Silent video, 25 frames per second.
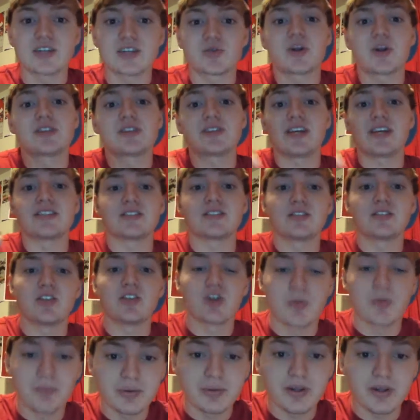That translates into
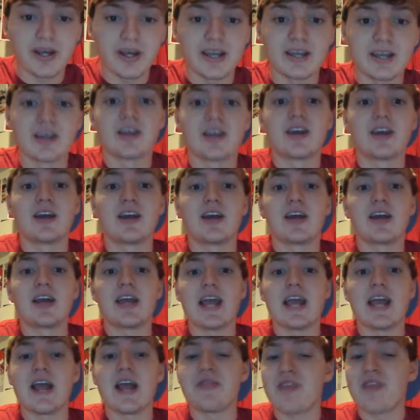your play.
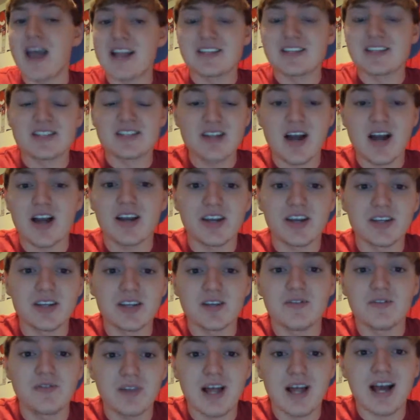And that's not going
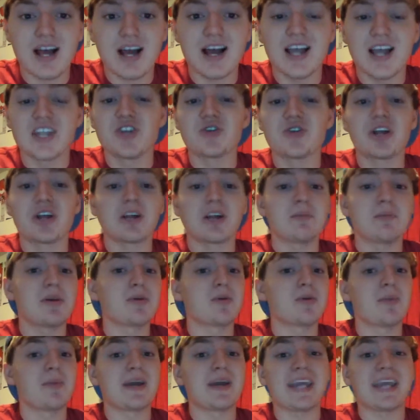to fly. You're not going to be
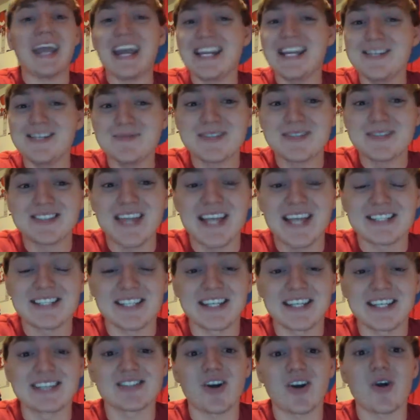able to make any mistakes
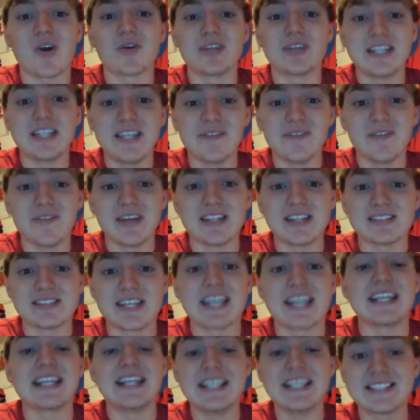against our defense.
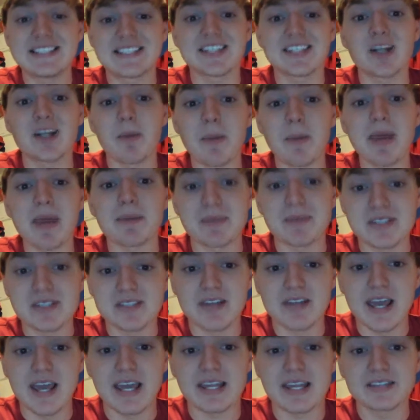And he's going to make
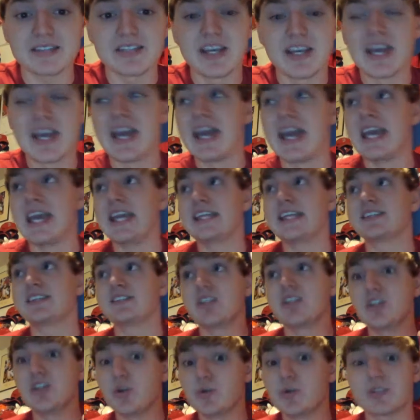mistakes. He's
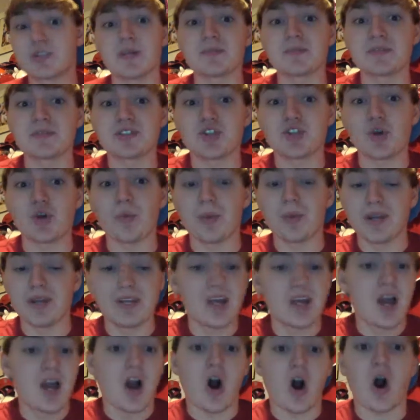going to do something stupid.
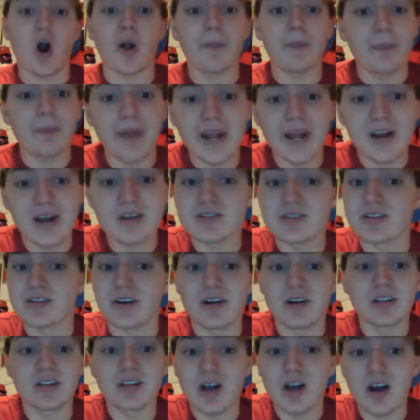Our players are
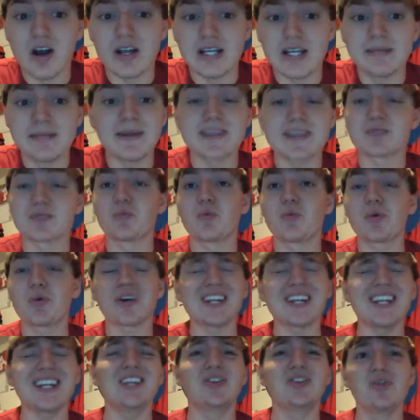going to taunt him. That's
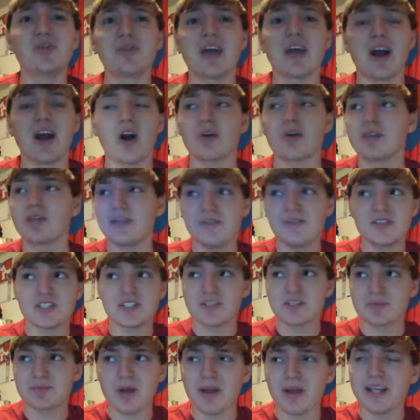we're going to do that. Our
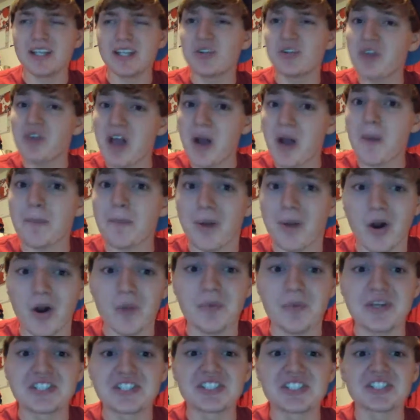defense is probably going to do that on
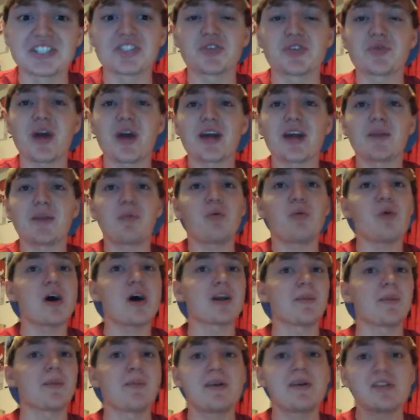purpose, just to try to pull
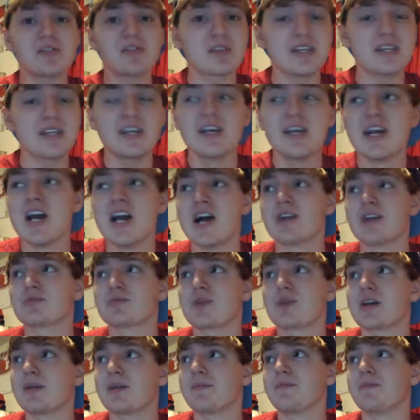out a penalty,
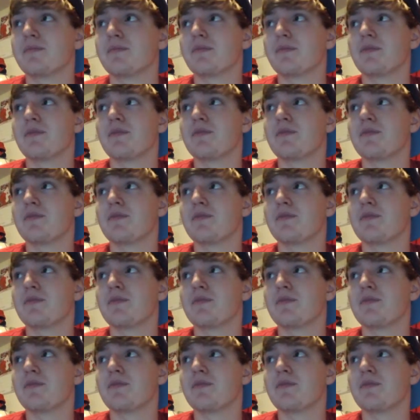try to